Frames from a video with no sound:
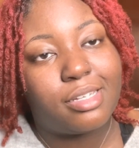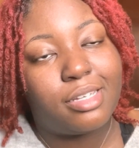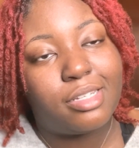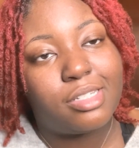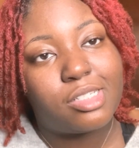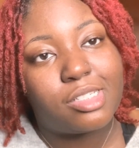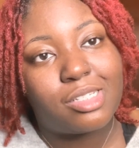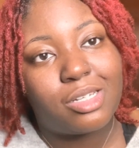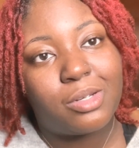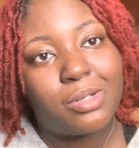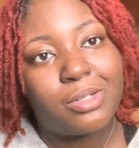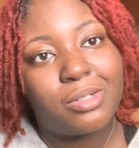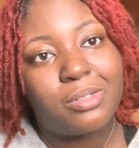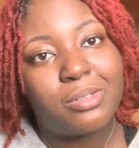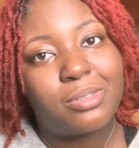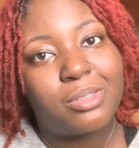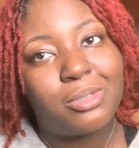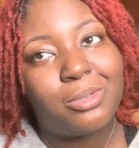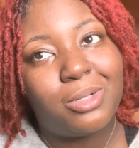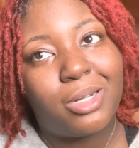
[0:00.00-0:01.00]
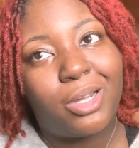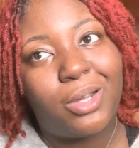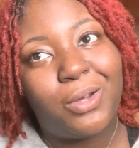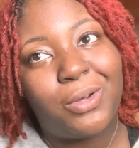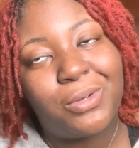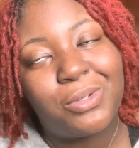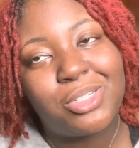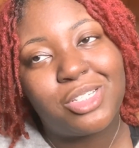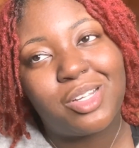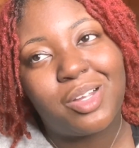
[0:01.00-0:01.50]
and so through the
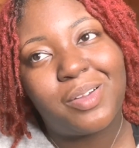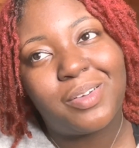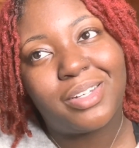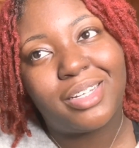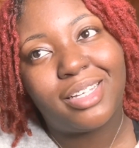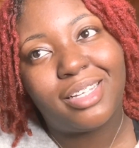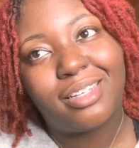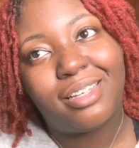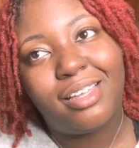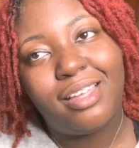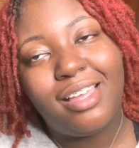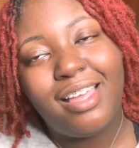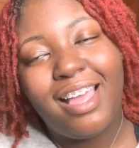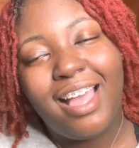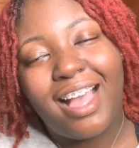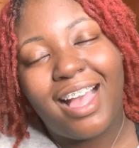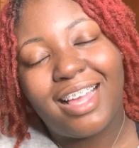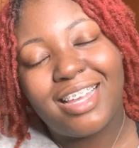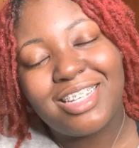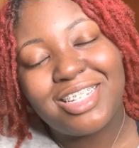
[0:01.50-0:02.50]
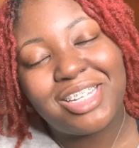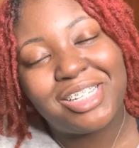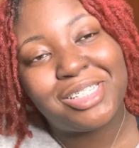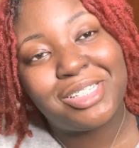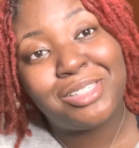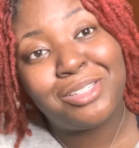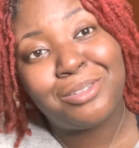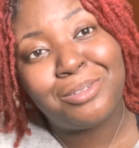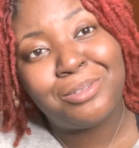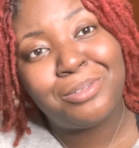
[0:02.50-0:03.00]
whole journey, I just
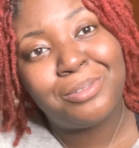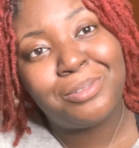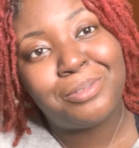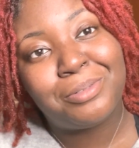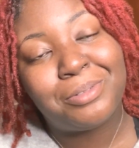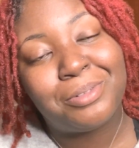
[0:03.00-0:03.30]
knew